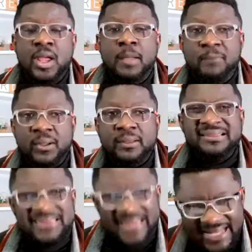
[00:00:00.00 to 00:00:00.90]
But
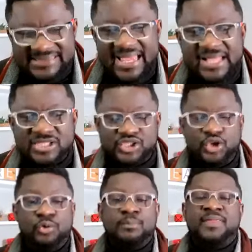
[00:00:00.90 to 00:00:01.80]
let's assume